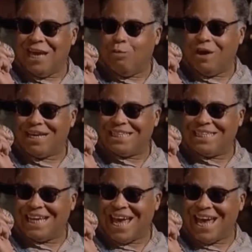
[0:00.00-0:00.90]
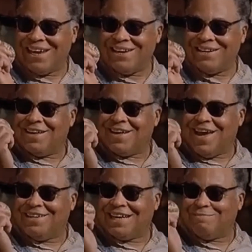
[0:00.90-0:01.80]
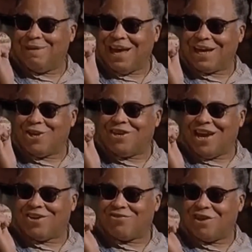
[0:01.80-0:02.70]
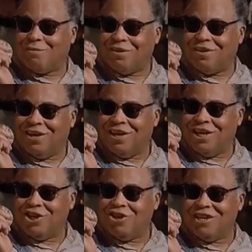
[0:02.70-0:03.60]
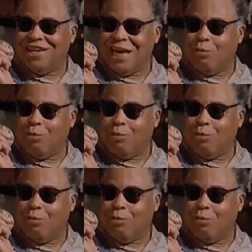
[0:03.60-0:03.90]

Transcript: O Chosen One. In your hands rests the world and its